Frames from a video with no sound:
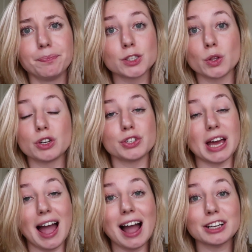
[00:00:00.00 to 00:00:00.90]
So there's
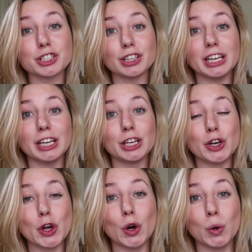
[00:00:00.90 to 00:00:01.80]
actually
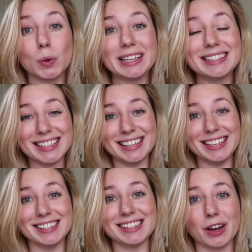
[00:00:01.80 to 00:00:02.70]
no
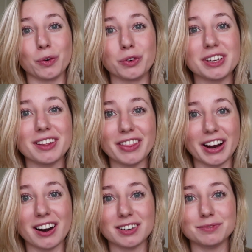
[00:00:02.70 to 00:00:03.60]
T sound
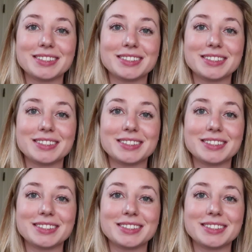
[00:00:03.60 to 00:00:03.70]
there.